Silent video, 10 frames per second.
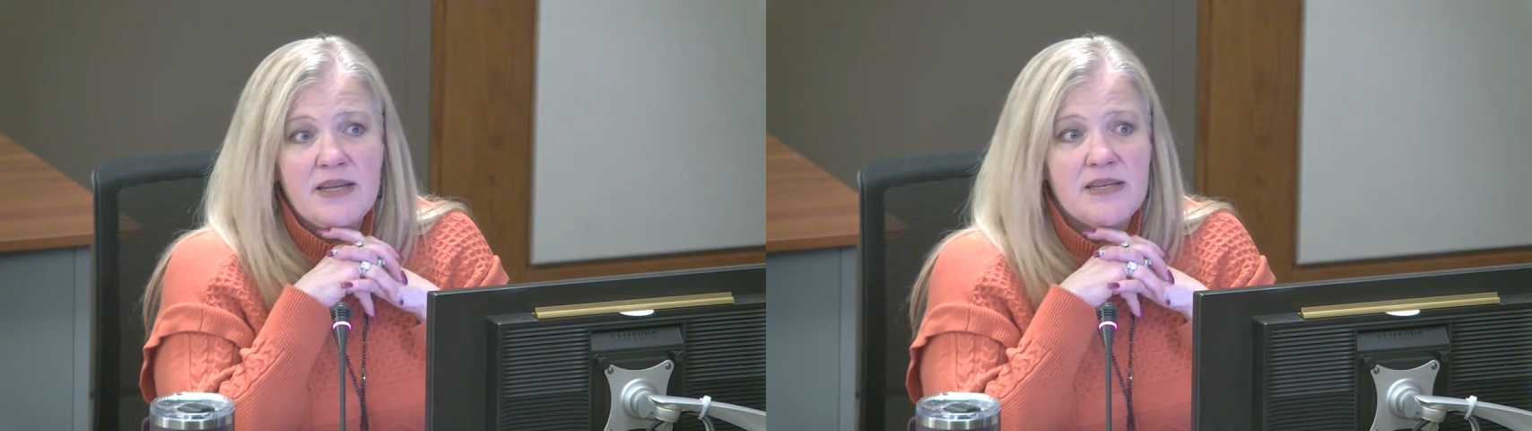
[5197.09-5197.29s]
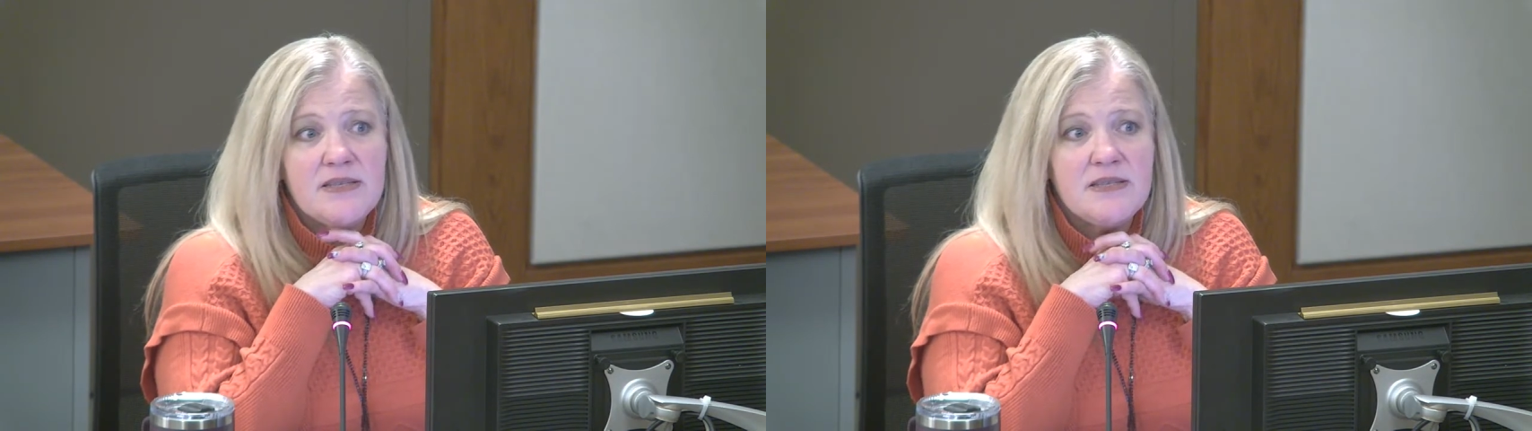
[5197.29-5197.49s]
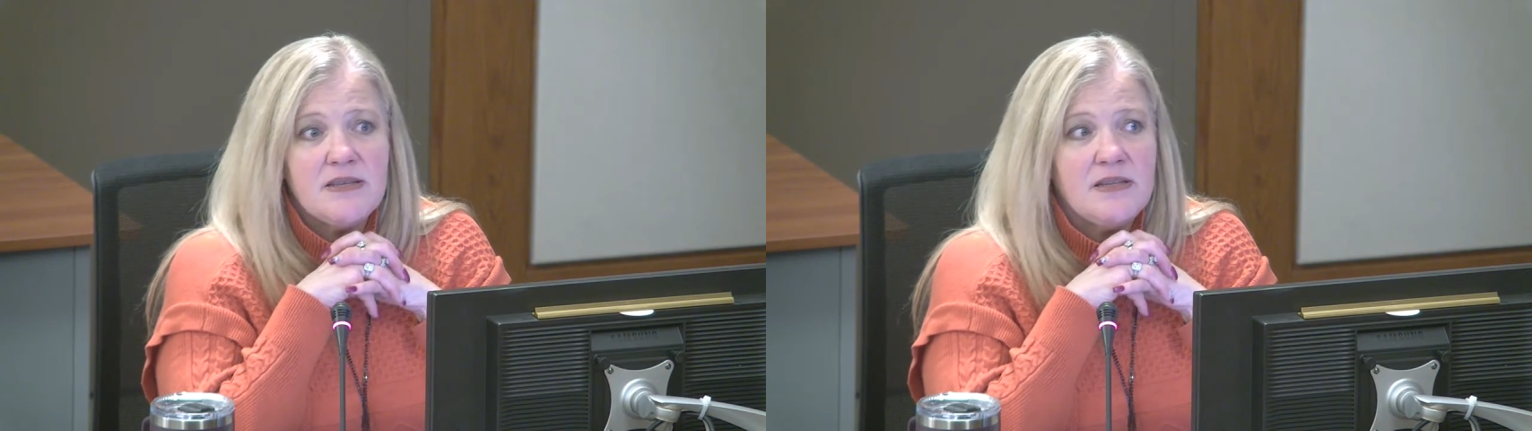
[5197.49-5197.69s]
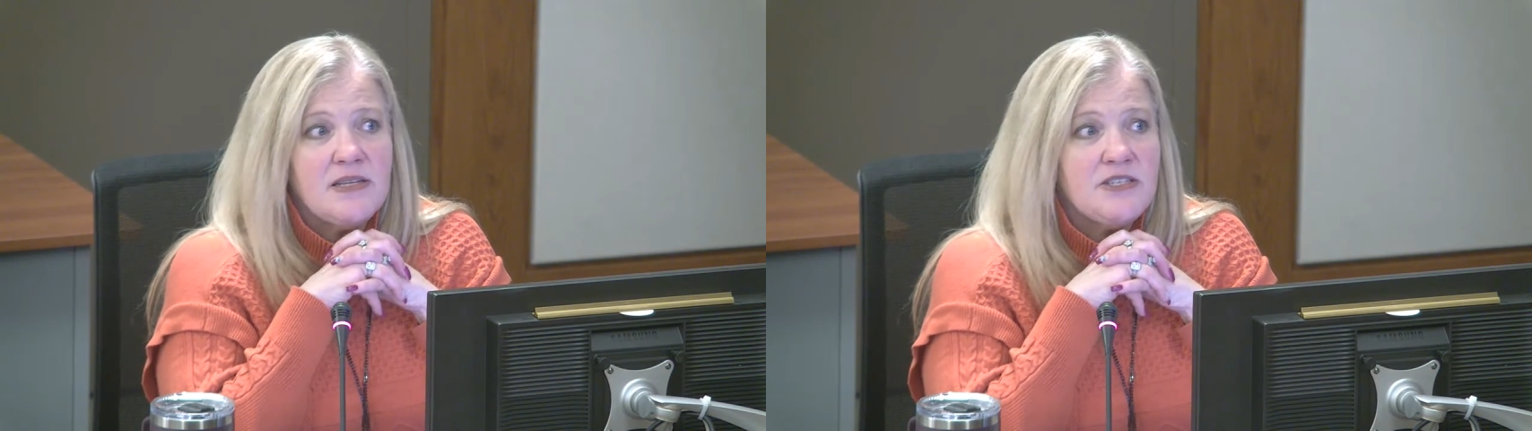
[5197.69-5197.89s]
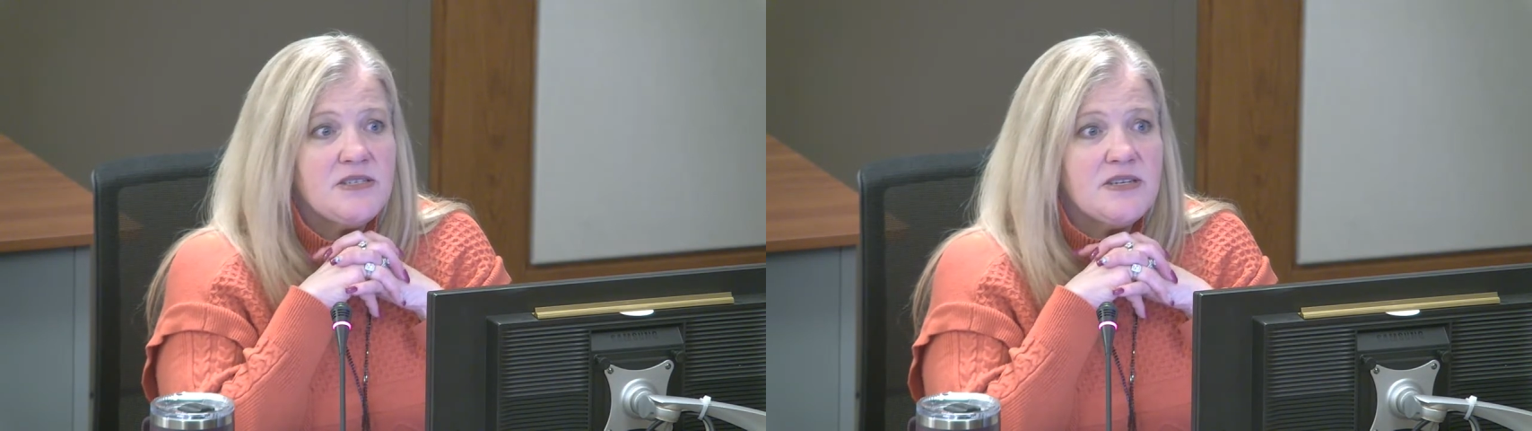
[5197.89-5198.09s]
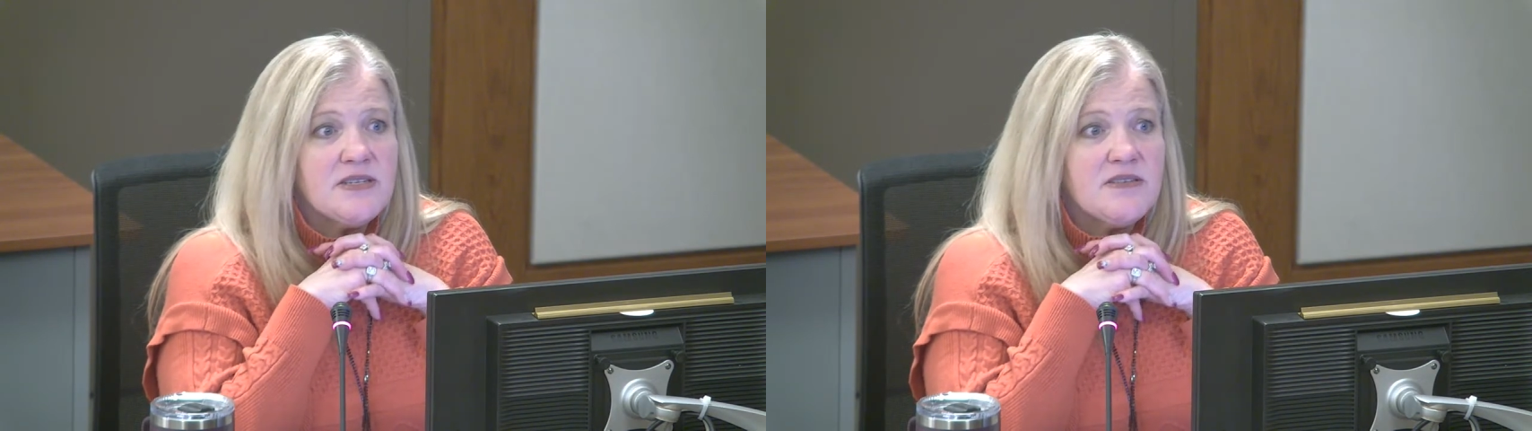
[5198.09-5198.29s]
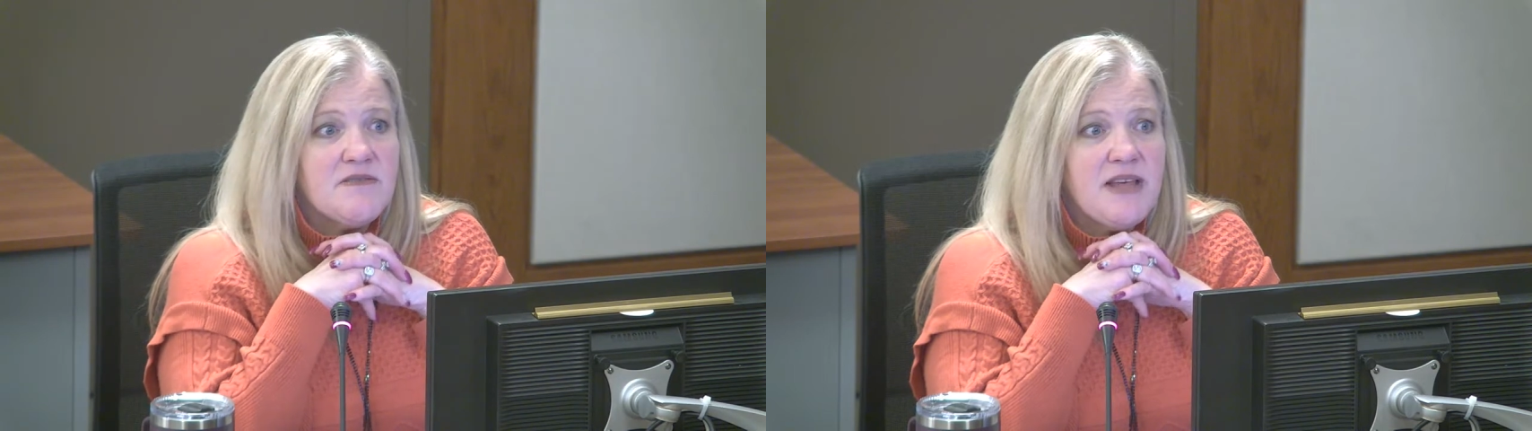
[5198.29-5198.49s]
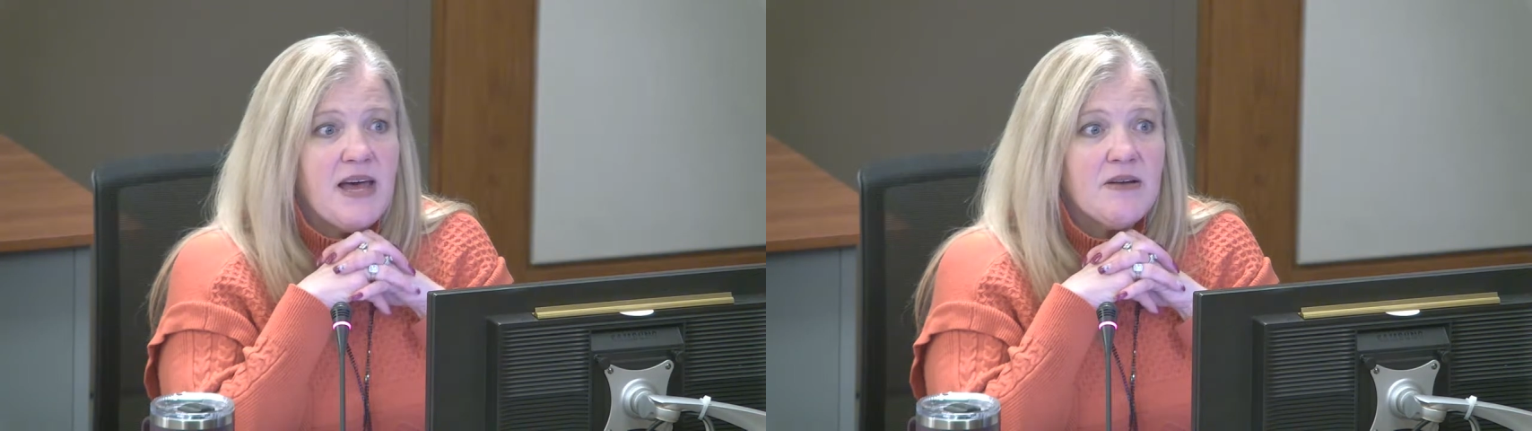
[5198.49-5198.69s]
is the logistics
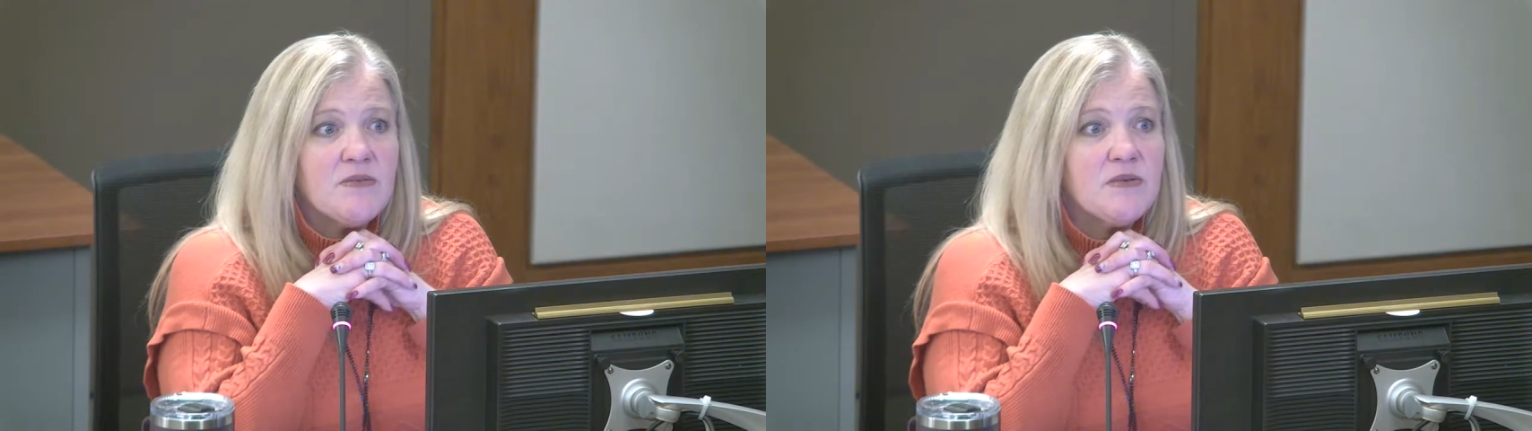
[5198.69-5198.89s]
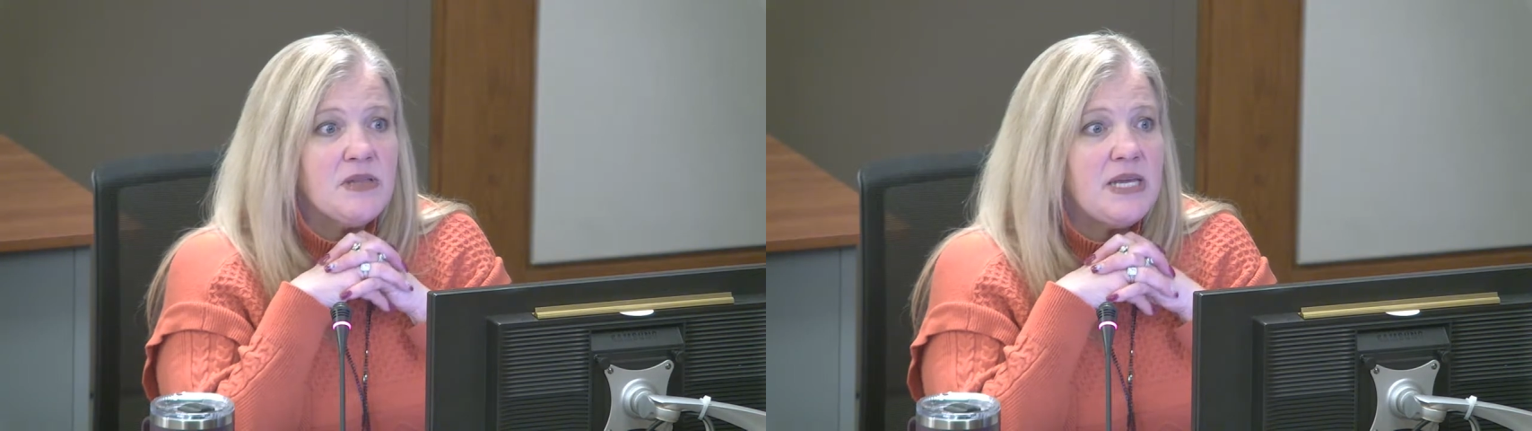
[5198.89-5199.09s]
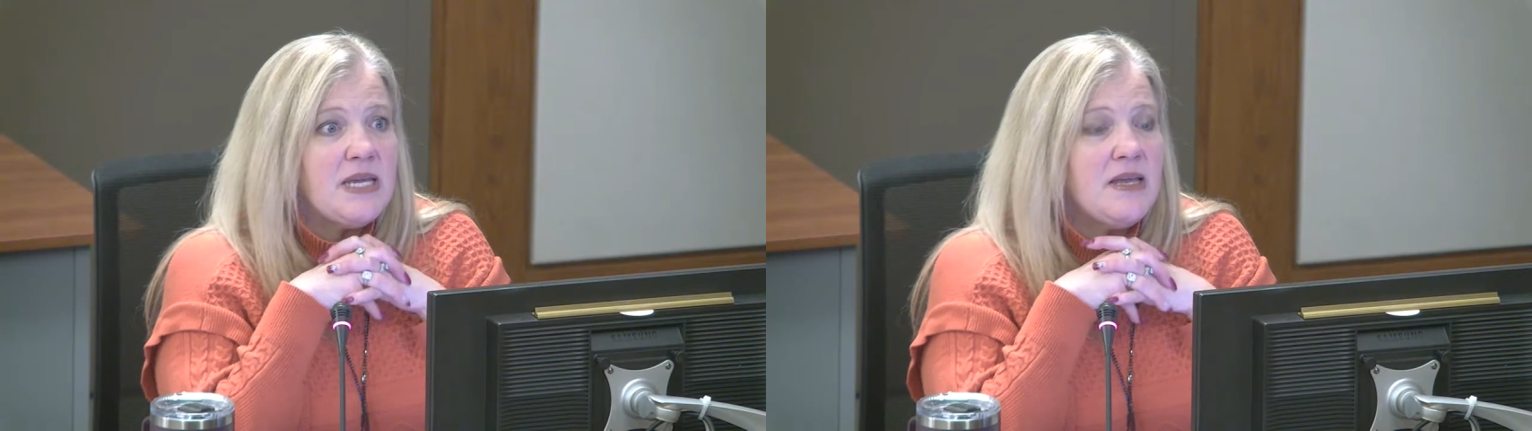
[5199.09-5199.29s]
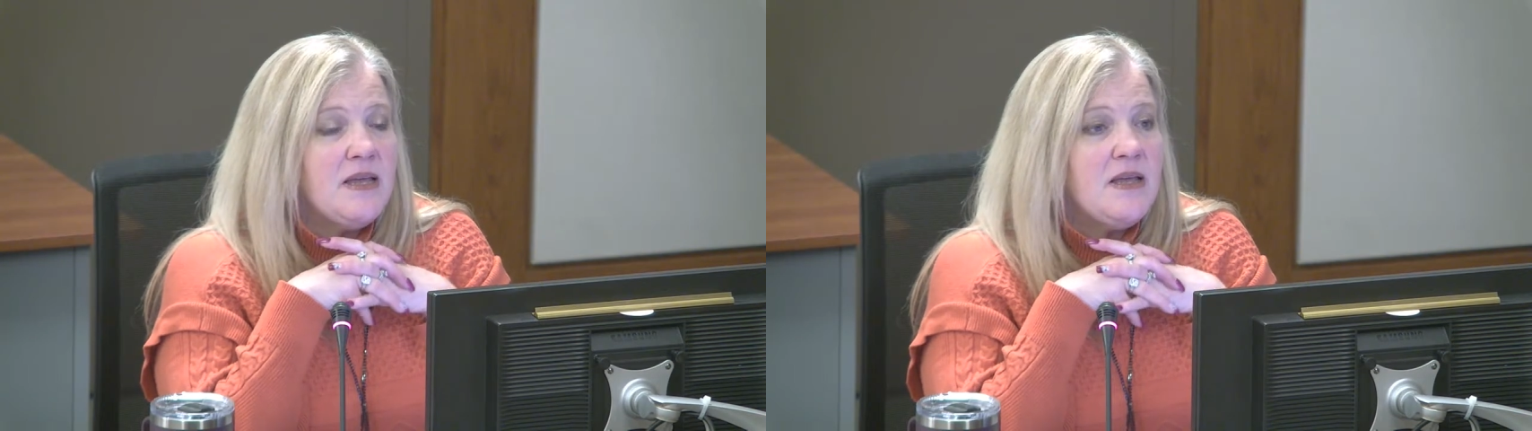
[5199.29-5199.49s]
of that really